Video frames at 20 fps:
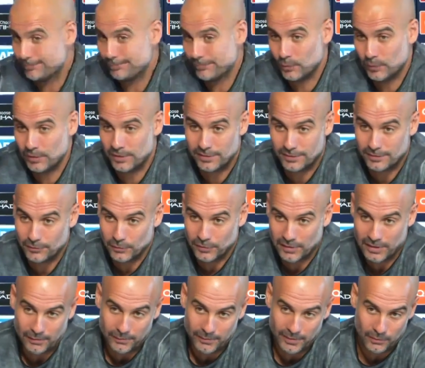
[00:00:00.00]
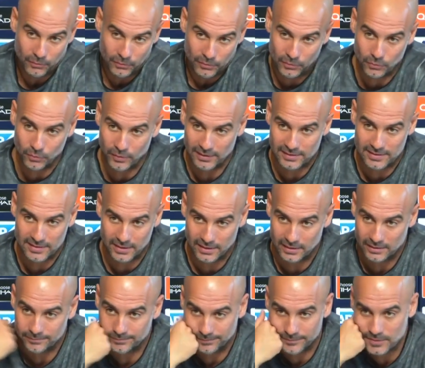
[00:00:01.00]
with Gabriel, what could I
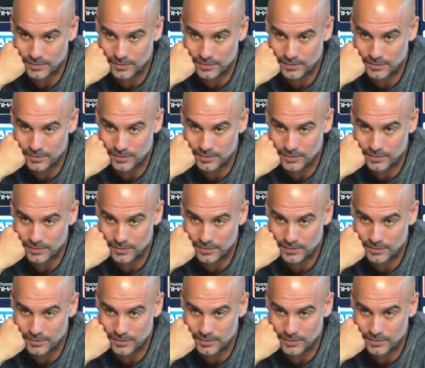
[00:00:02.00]
say?